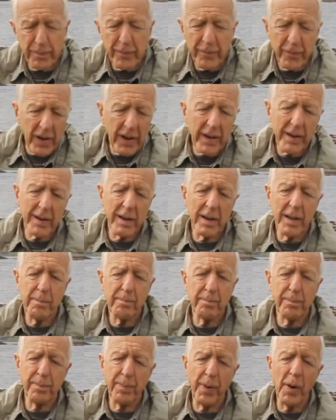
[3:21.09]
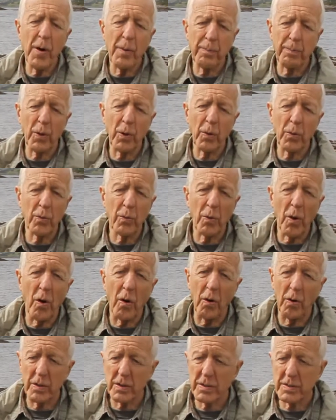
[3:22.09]
vaguely purple
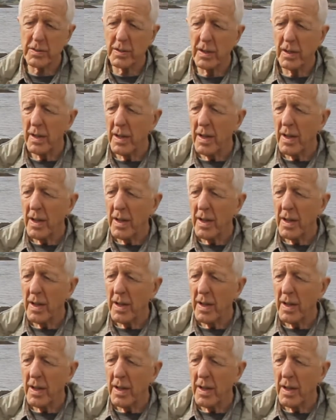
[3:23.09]
rocks.